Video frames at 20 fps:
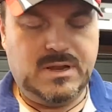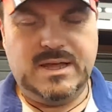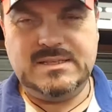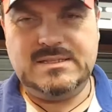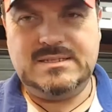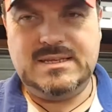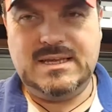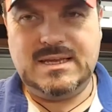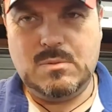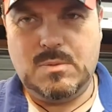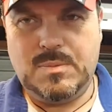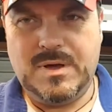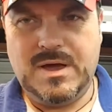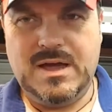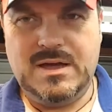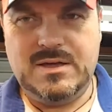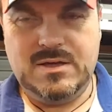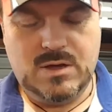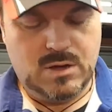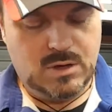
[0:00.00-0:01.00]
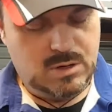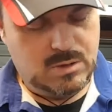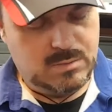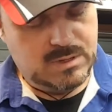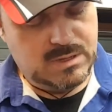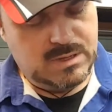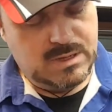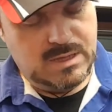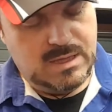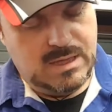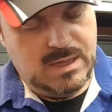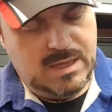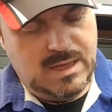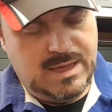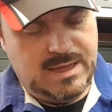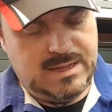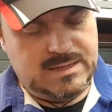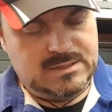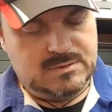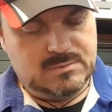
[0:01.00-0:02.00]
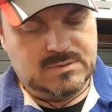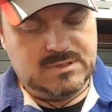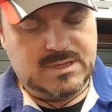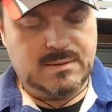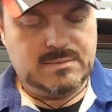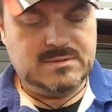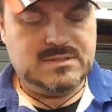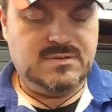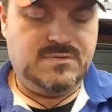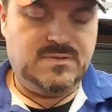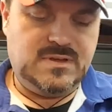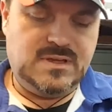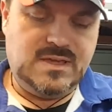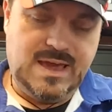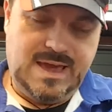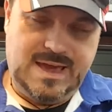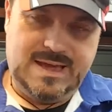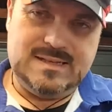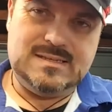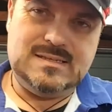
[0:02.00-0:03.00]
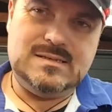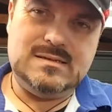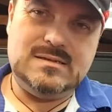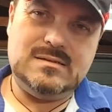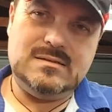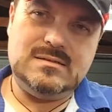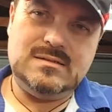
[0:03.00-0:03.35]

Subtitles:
like to take them apart at home, and sometimes they forget